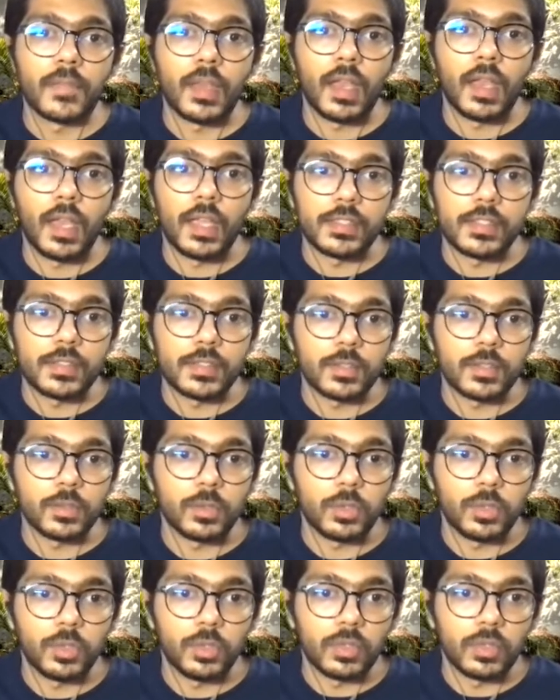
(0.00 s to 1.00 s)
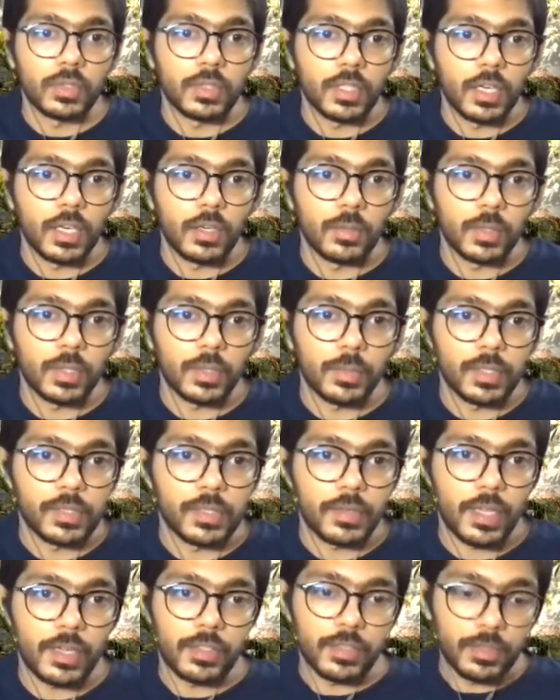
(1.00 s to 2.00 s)
And so now what we'll
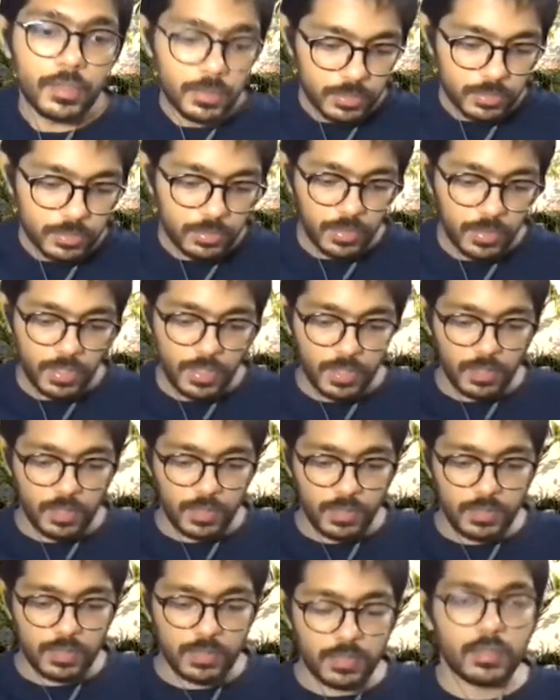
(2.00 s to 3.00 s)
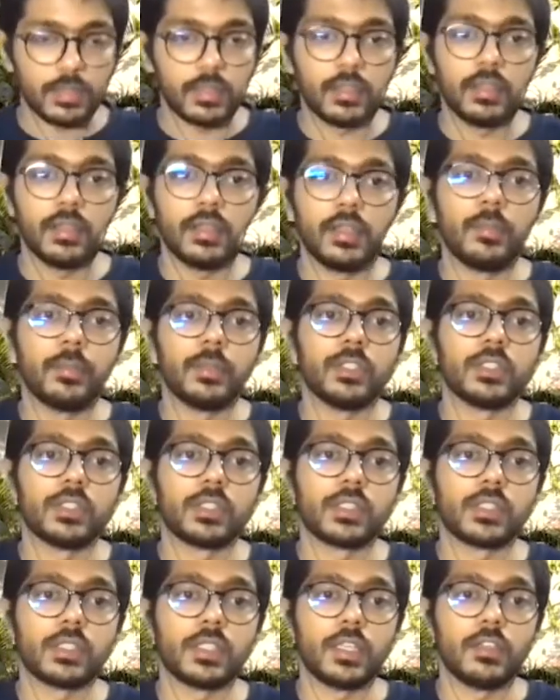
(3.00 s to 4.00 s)
try to do is, let me
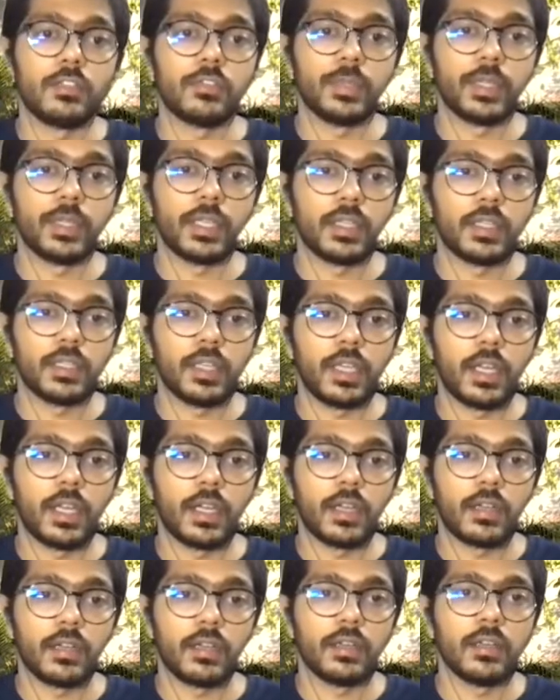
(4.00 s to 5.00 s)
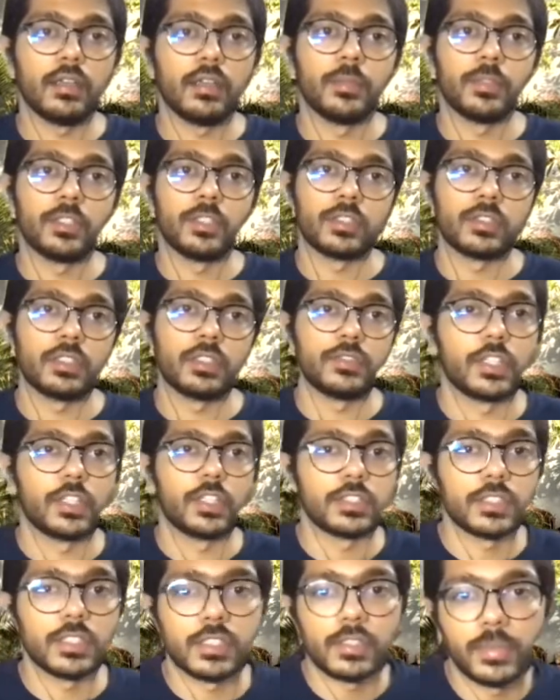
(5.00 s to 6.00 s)
just see if we can get, let me just refresh
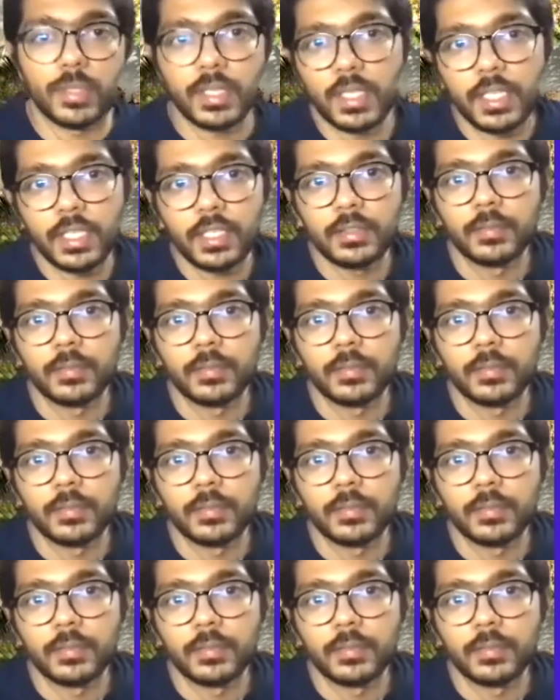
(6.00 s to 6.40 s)
this quickly.